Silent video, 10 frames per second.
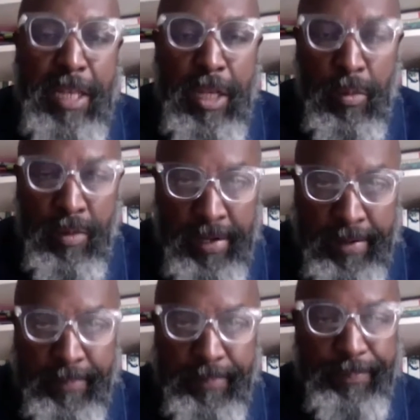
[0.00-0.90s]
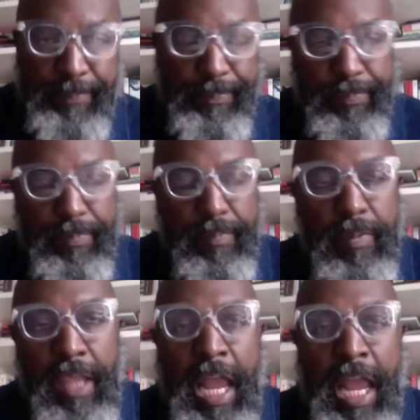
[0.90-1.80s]
down there
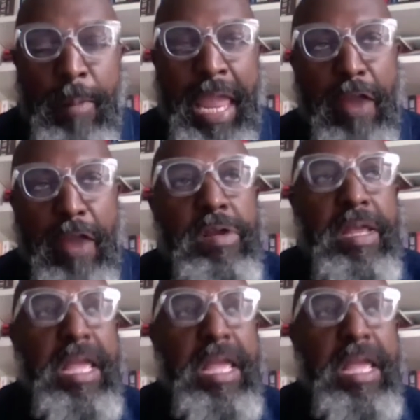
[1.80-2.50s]
and I'm hearing